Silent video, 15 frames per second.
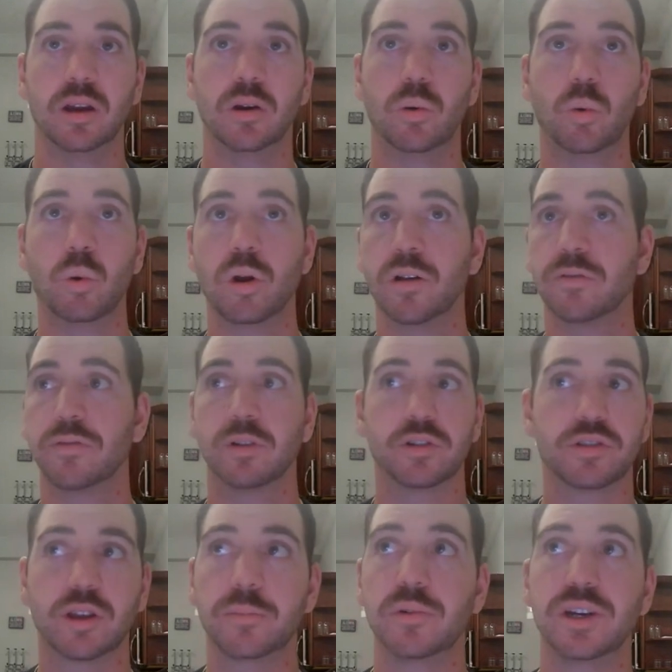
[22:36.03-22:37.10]
or for
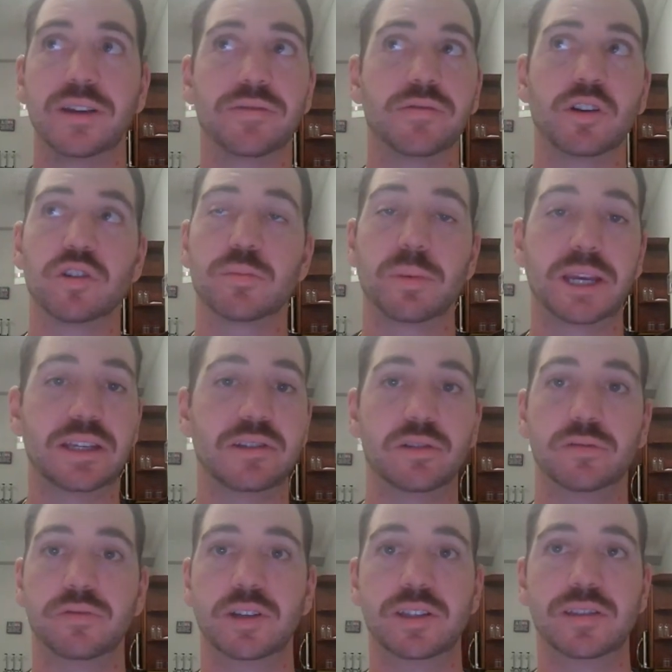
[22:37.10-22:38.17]
someone at first base
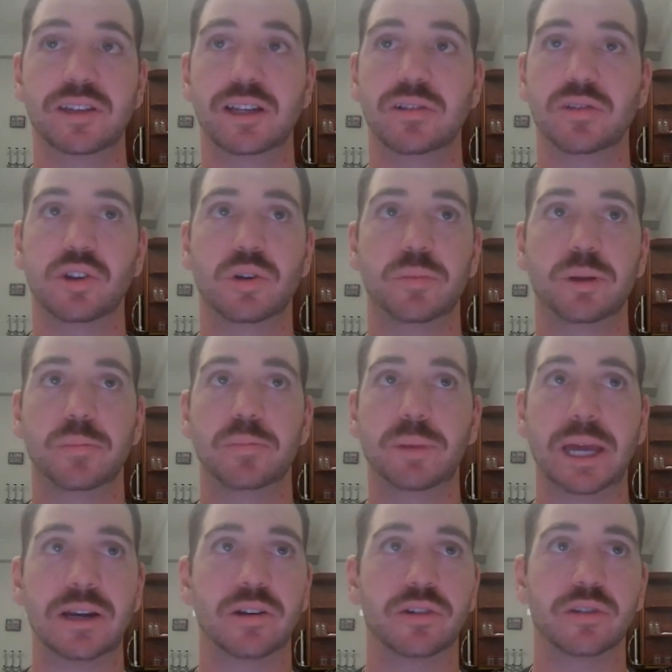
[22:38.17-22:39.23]
who fits in a little bit
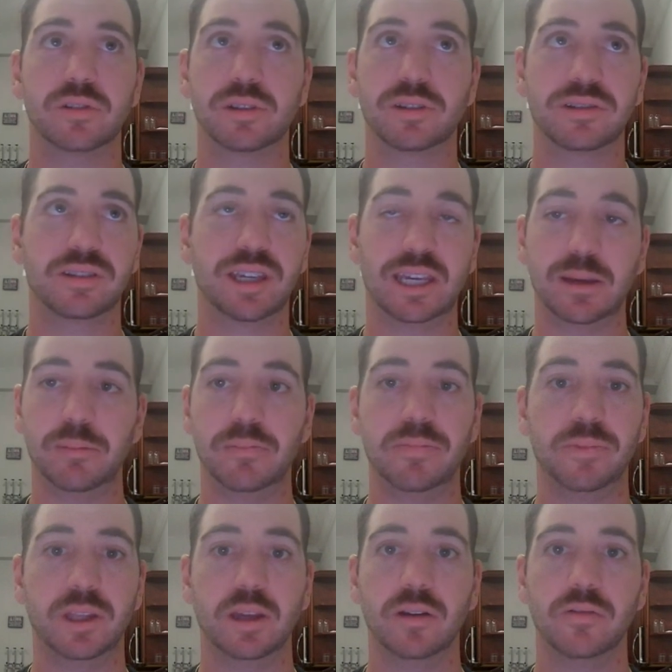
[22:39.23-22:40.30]
better to the scheme
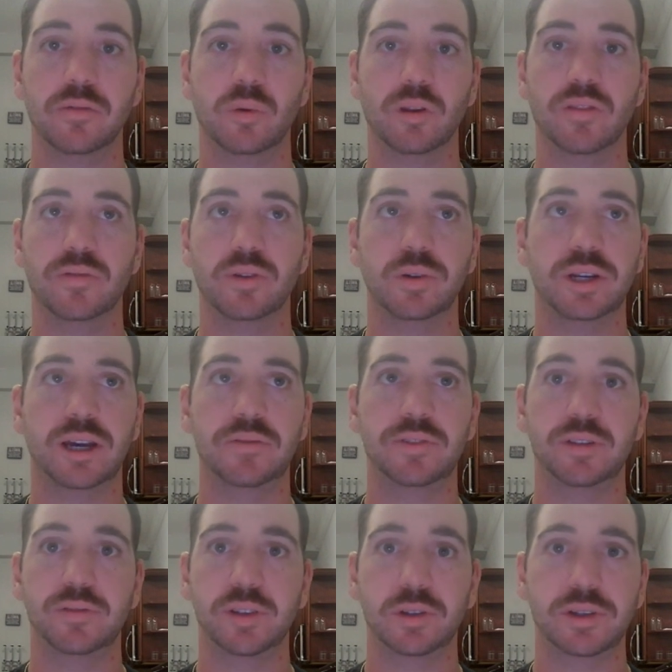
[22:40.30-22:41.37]
for the
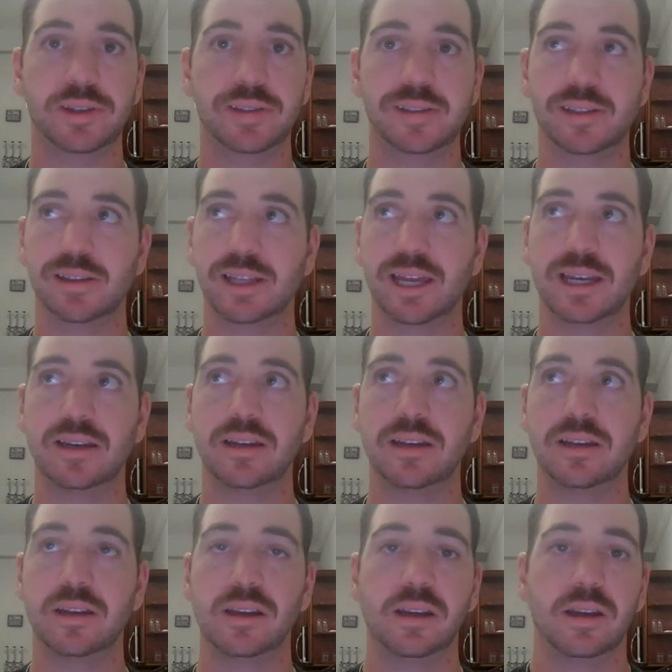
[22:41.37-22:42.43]
Philadelphia Phillies, and then
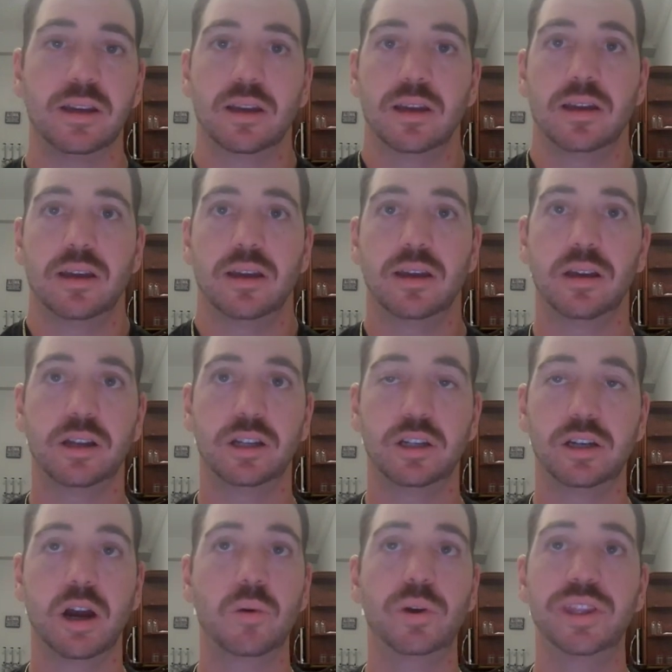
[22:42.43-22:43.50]

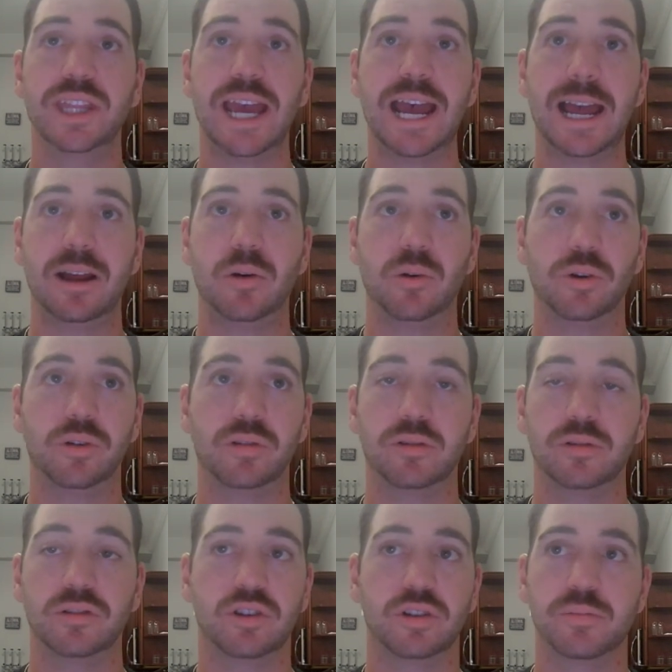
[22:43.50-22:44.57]
go with that, or
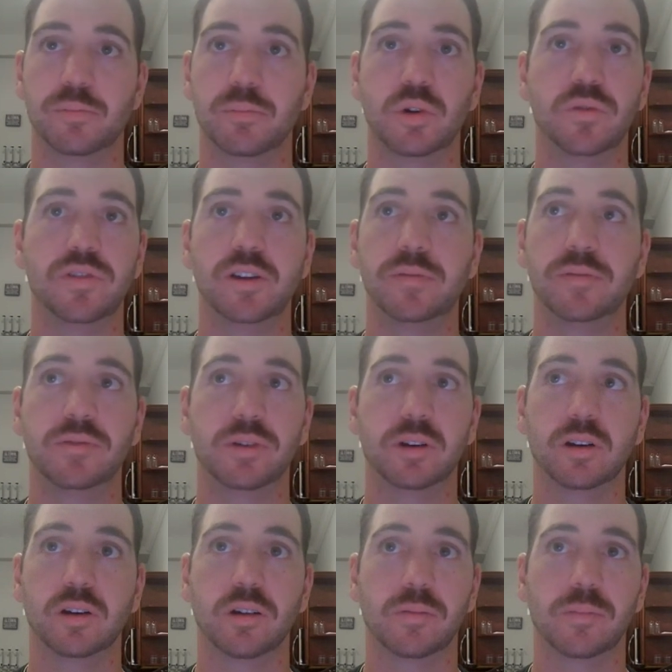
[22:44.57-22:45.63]
just move him
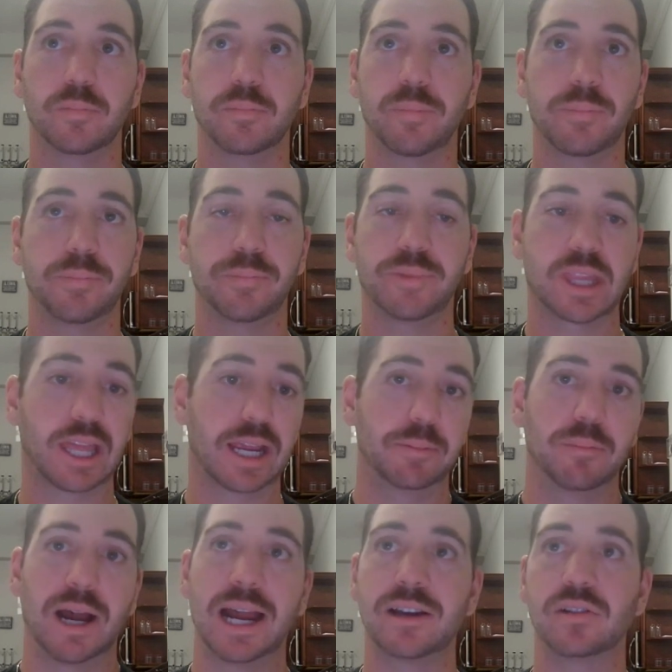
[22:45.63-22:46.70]
for like
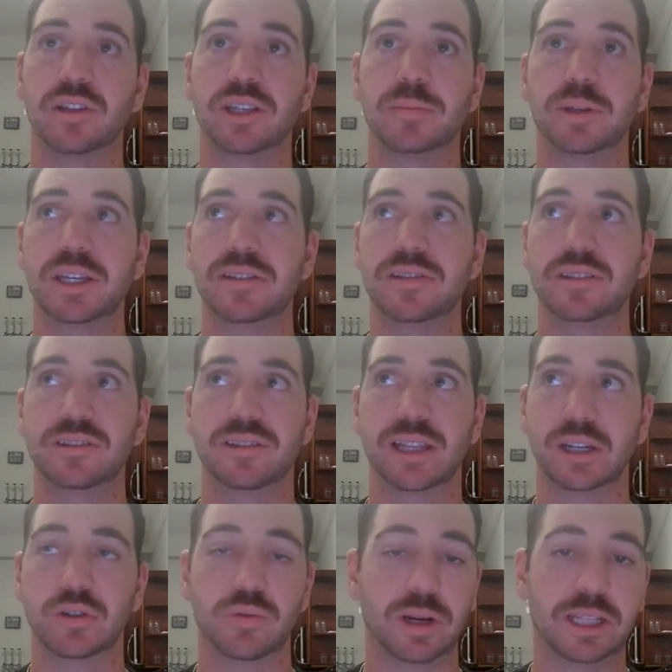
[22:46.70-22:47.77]
minor league pieces and
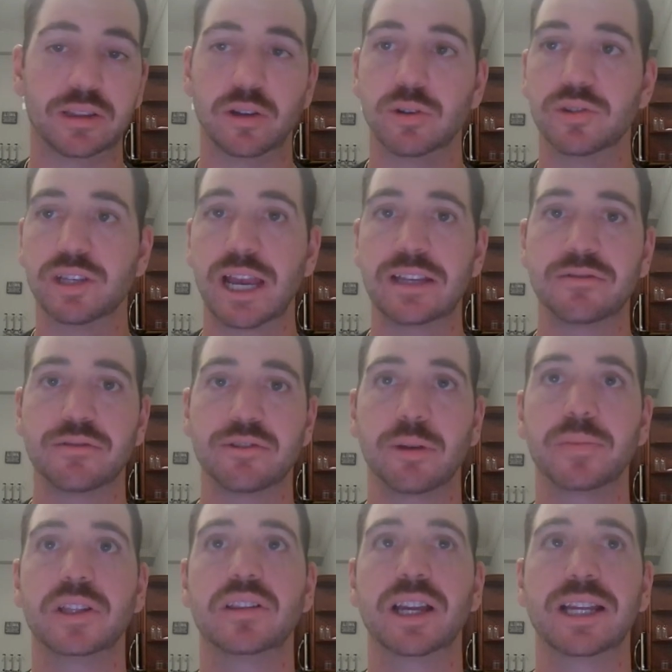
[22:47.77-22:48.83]
then trade those guys for
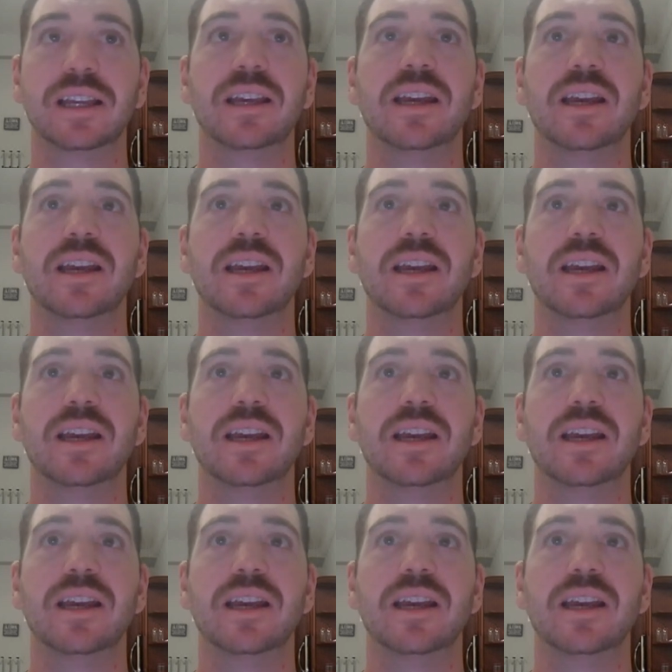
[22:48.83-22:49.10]
something. Like,